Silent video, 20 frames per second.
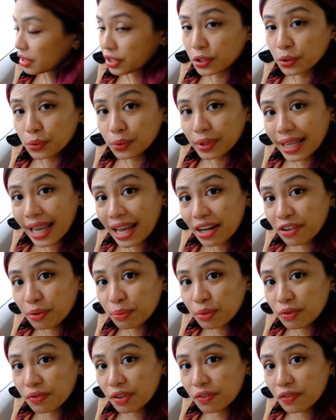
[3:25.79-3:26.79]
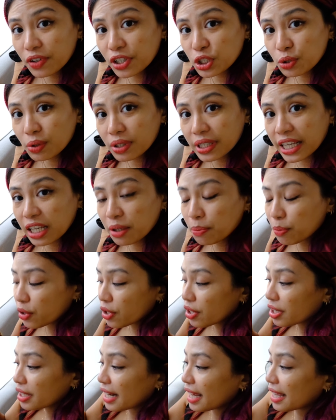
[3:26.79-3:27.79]
You can remove the virtual
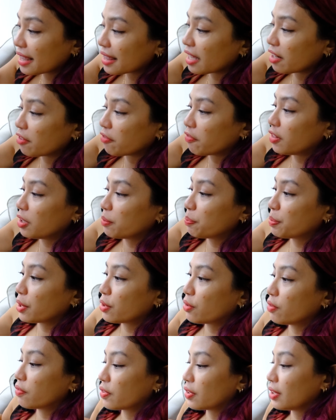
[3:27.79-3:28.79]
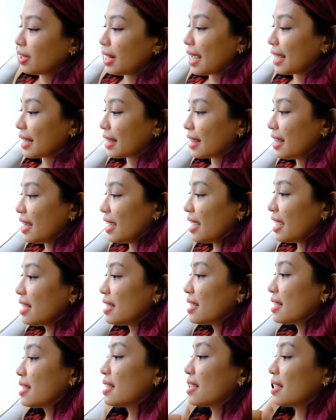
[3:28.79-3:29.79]
keyboard and then flip it over like
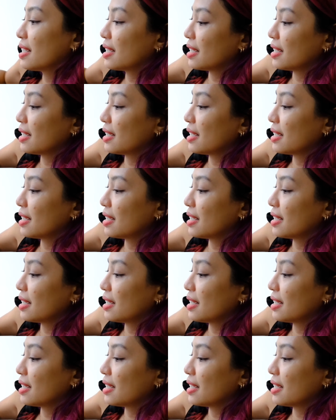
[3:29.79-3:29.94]
this.